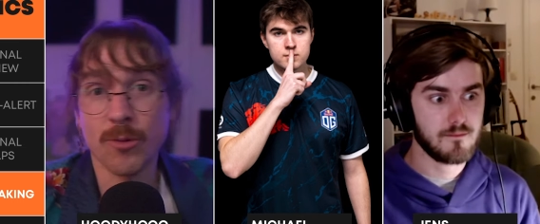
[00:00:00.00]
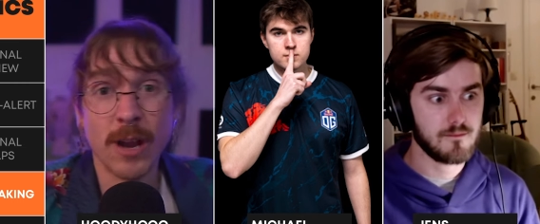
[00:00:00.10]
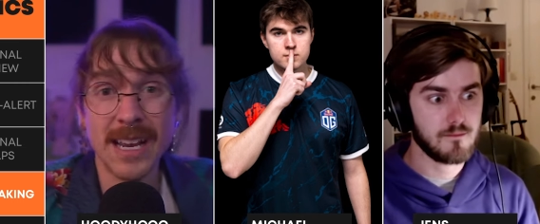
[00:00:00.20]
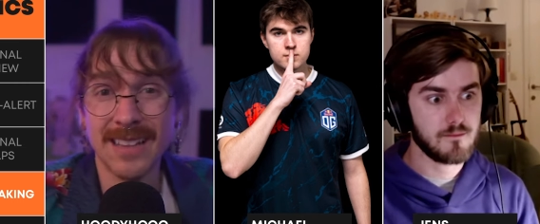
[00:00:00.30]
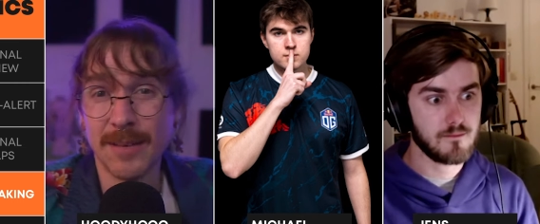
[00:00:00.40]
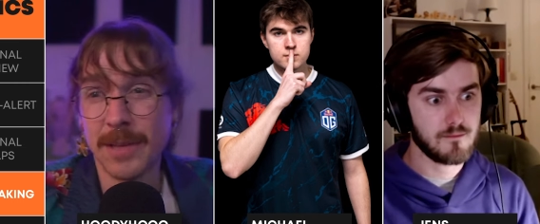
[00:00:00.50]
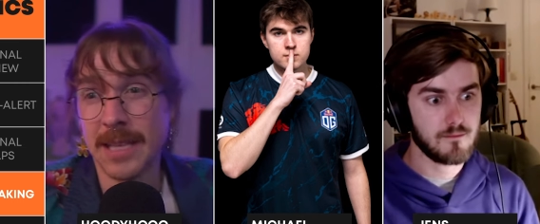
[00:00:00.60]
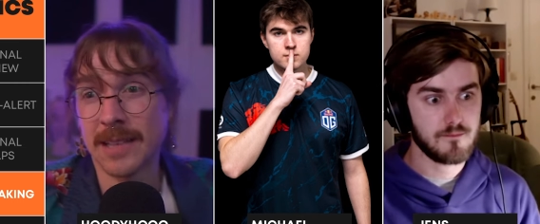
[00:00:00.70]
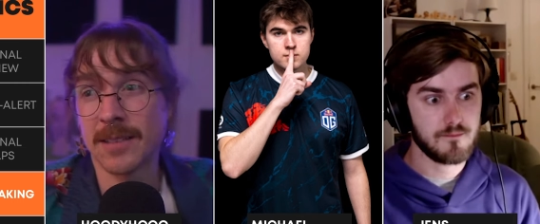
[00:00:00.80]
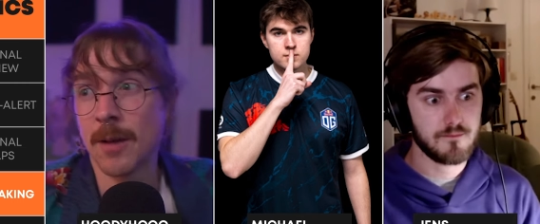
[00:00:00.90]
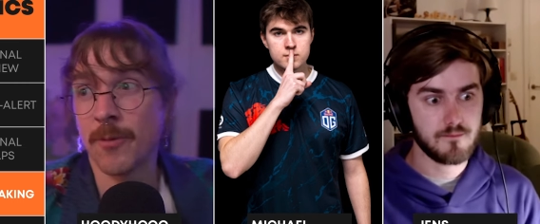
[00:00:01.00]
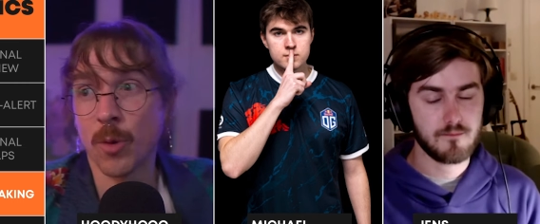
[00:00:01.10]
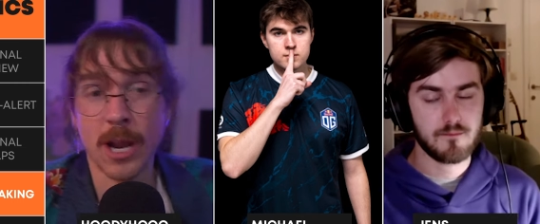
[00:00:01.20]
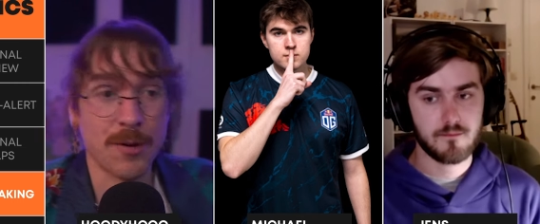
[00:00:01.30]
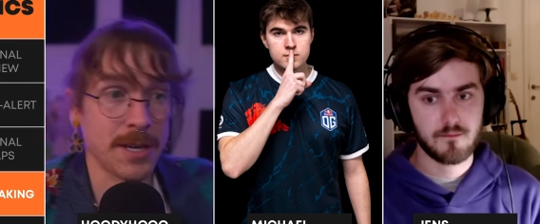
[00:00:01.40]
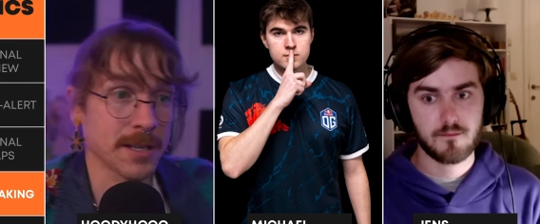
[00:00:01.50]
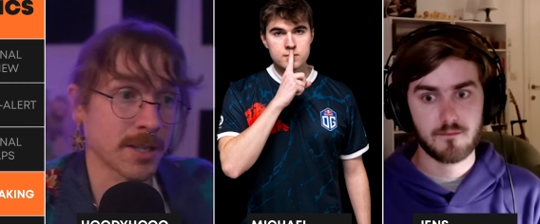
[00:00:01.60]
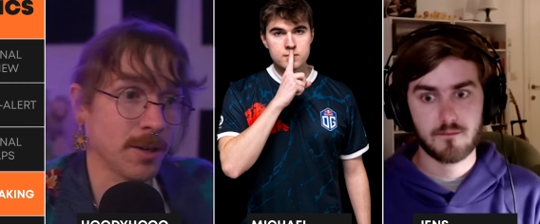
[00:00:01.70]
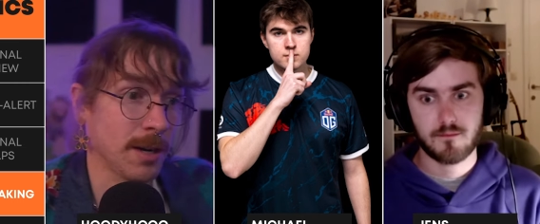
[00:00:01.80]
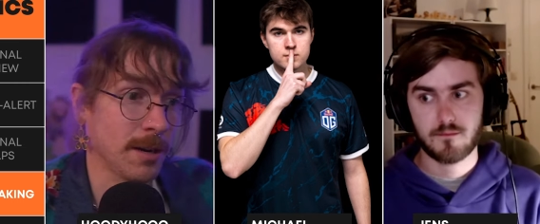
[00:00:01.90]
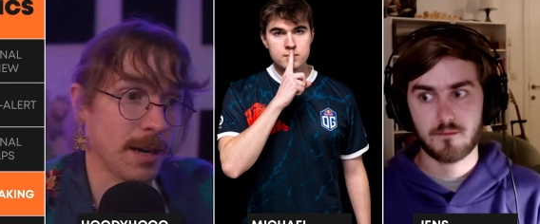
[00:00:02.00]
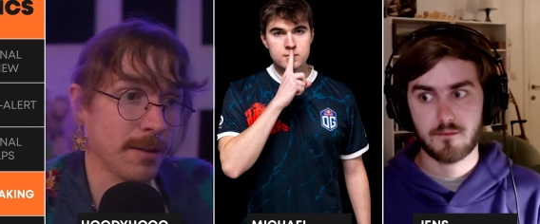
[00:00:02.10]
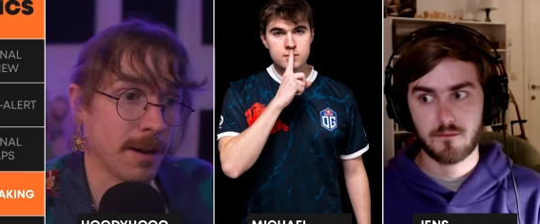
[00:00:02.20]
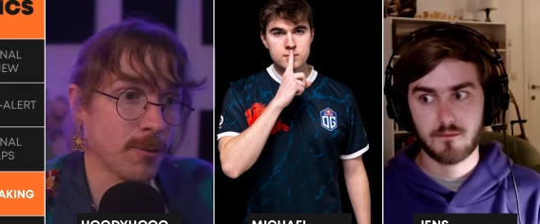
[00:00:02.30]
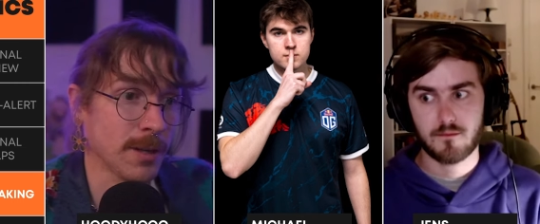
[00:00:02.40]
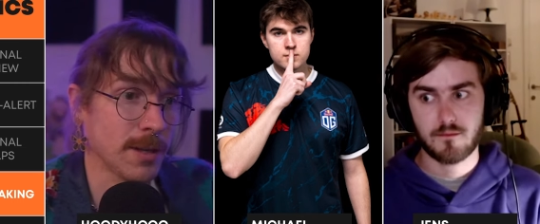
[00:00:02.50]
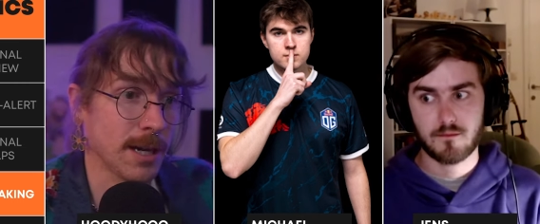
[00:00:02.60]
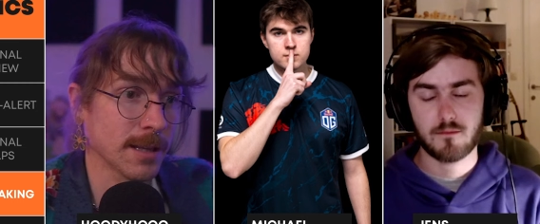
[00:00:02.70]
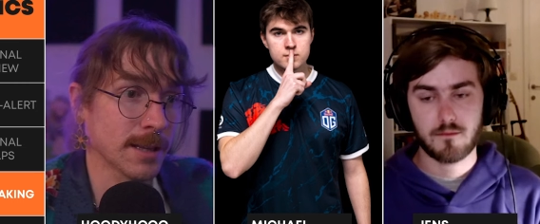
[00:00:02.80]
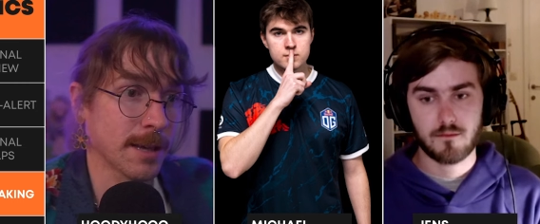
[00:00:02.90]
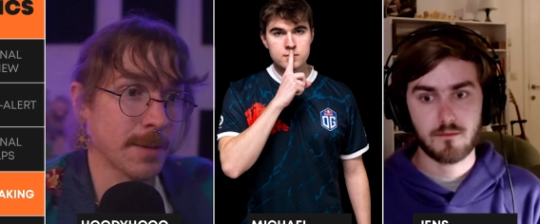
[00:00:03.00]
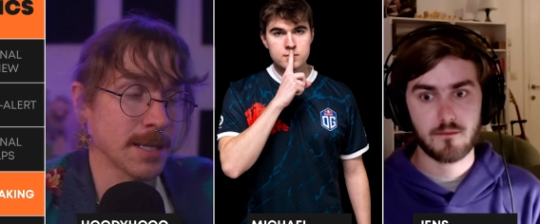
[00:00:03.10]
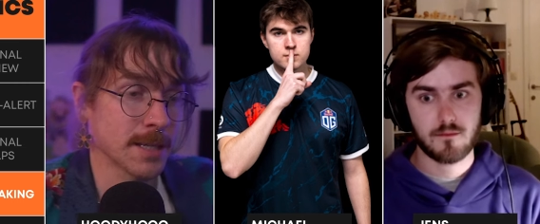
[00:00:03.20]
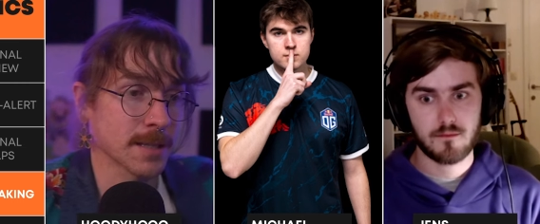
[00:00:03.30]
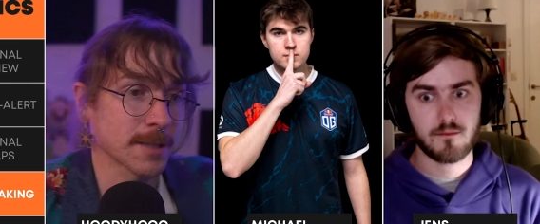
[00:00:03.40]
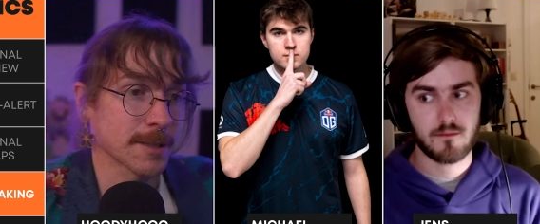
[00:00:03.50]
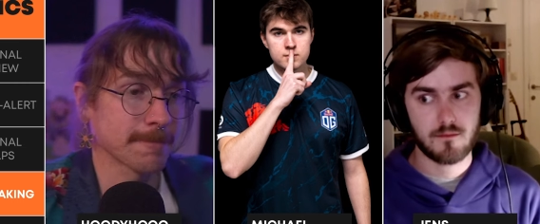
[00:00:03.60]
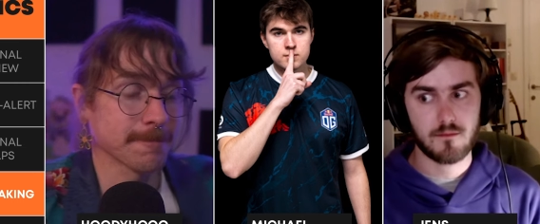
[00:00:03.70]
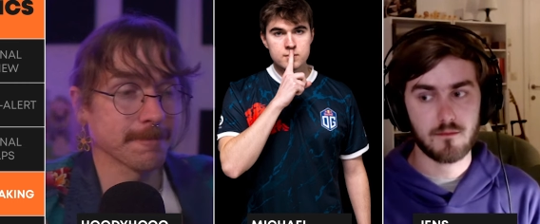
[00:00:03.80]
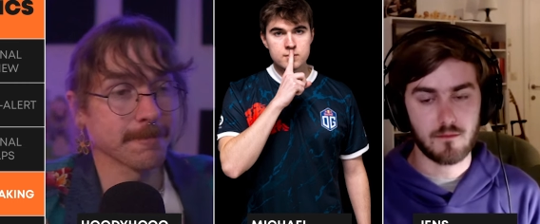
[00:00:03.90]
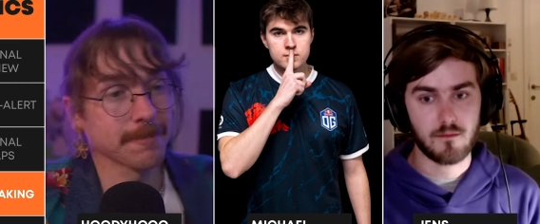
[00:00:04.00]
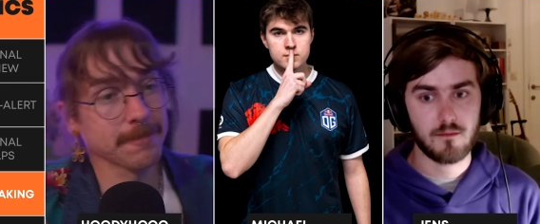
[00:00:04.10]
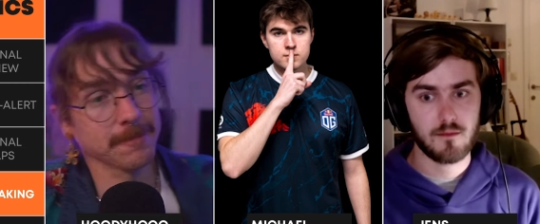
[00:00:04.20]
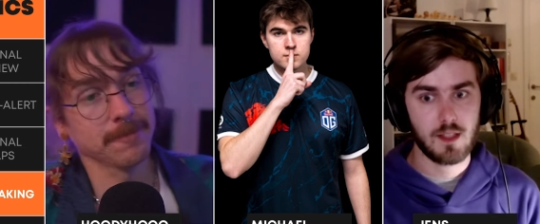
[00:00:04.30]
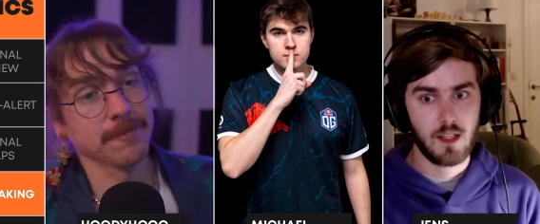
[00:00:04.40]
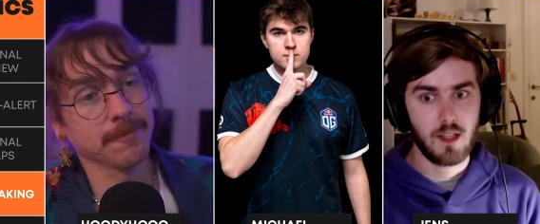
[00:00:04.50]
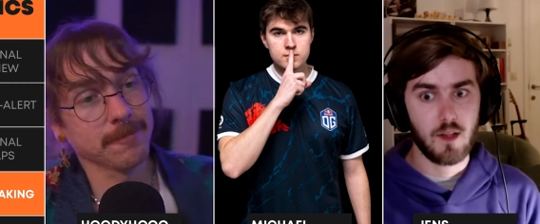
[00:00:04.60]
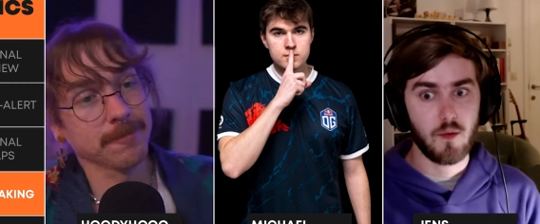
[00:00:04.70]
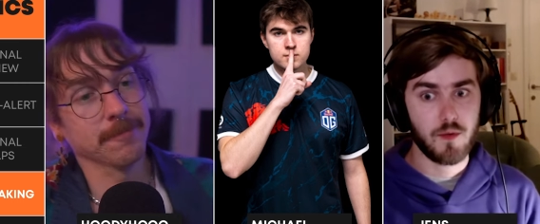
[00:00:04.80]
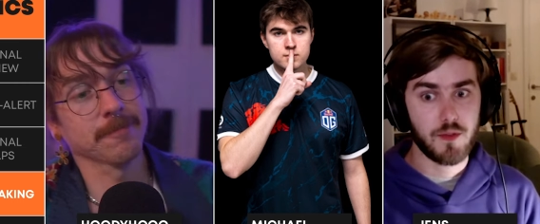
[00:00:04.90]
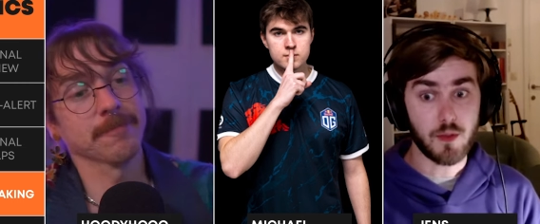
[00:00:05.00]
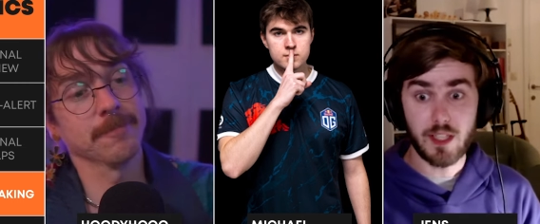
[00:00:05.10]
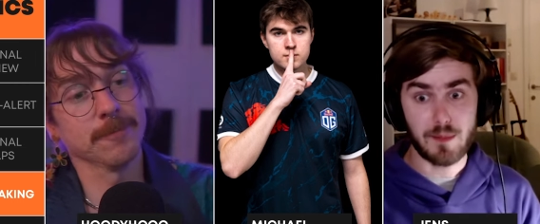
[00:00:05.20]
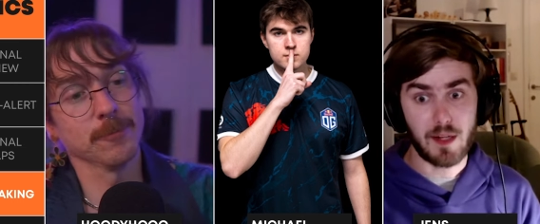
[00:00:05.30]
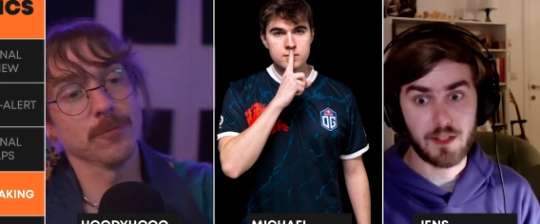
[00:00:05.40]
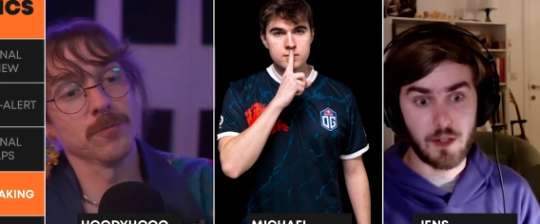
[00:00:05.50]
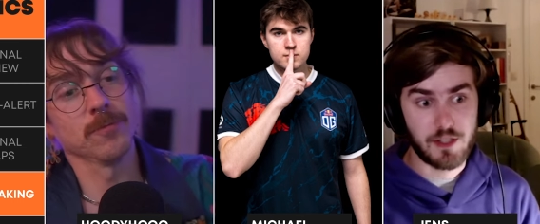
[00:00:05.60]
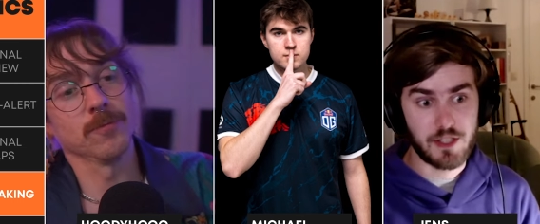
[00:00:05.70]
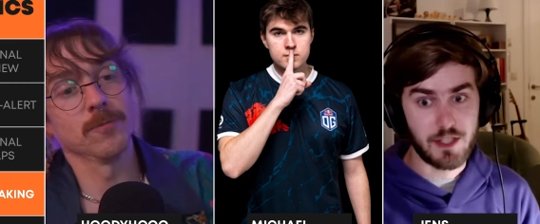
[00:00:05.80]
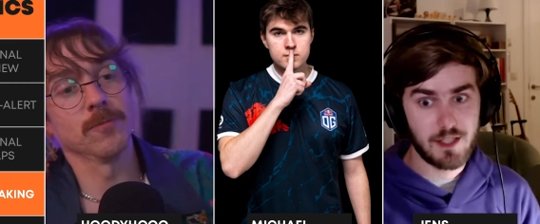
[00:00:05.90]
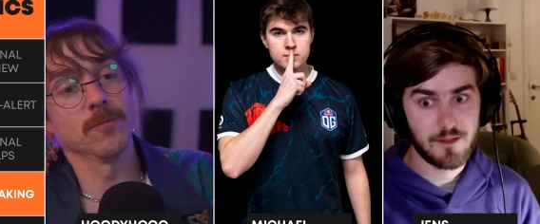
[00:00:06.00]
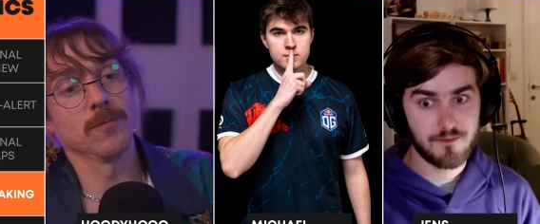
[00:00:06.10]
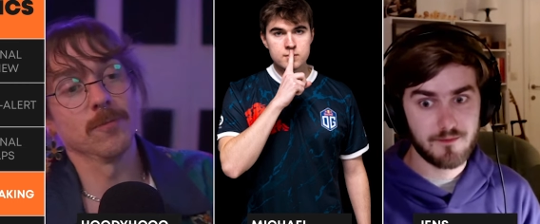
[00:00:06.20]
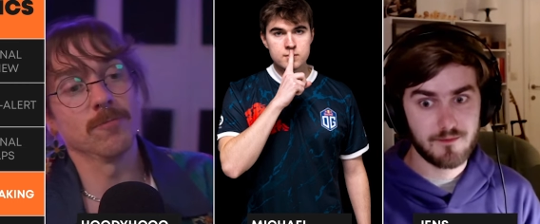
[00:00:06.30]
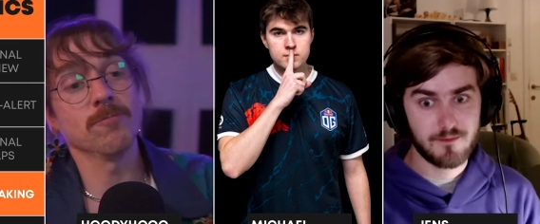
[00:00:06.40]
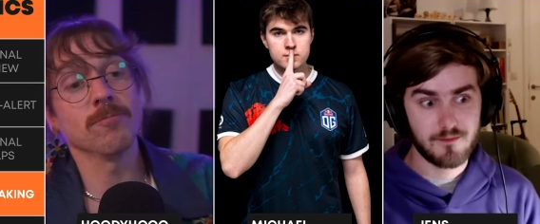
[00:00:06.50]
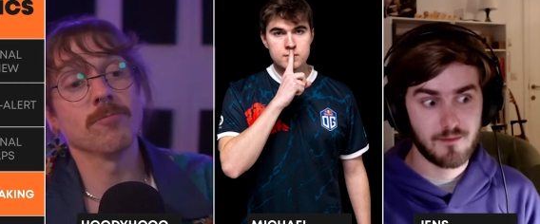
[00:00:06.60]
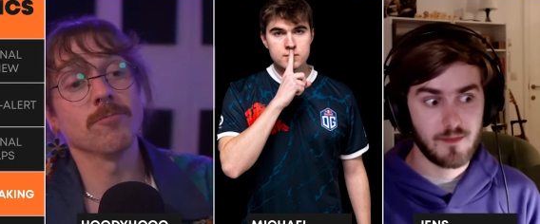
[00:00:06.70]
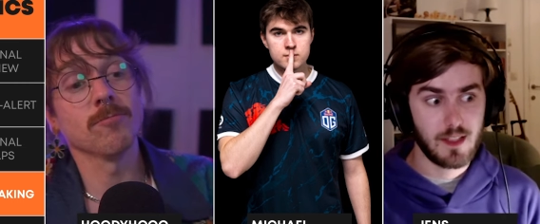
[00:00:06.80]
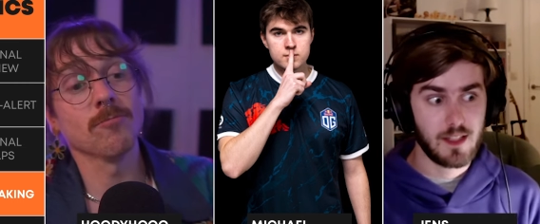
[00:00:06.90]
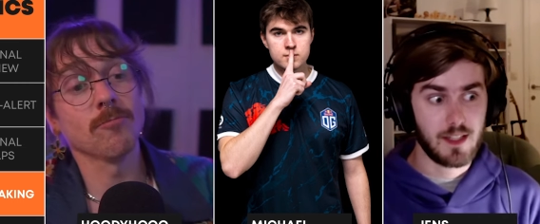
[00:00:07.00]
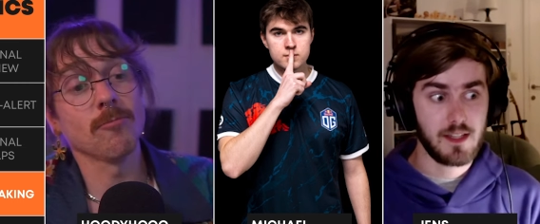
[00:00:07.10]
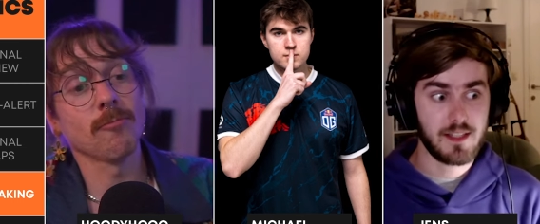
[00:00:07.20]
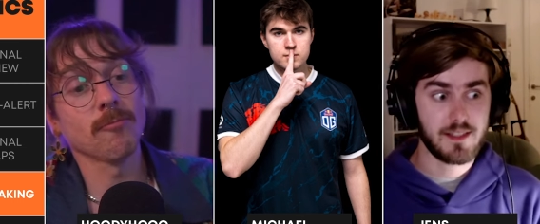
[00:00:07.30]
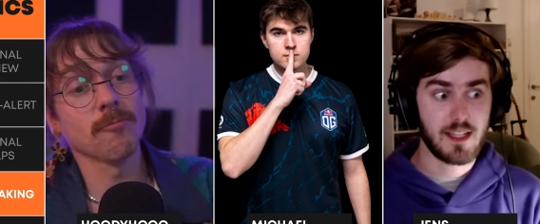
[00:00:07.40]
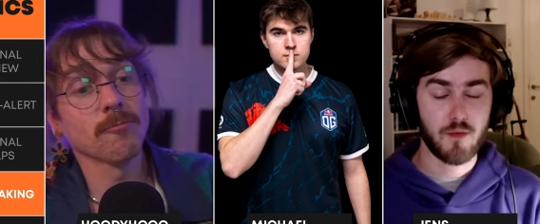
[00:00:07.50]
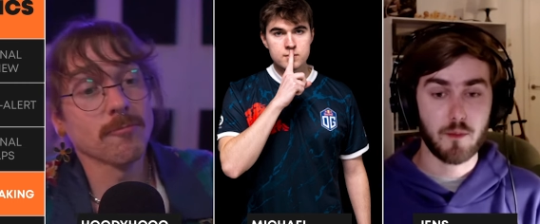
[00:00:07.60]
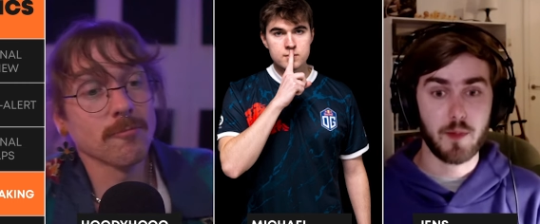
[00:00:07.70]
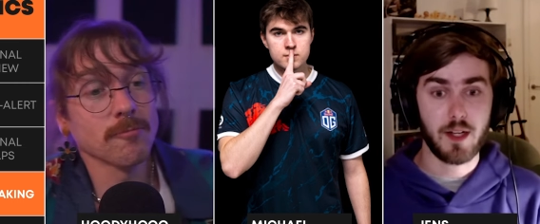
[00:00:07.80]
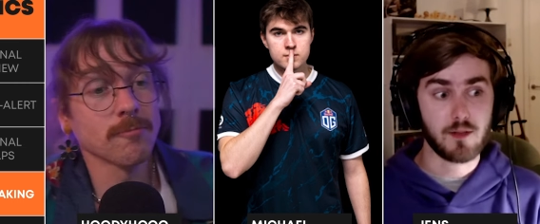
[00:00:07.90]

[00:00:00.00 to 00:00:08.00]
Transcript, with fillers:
Speaker 1: rating them in that top four area. So I, I, I'm with you. I think that makes sense.
Speaker 2: Mm-hmm. Talking about coaches, yeah. here's a take from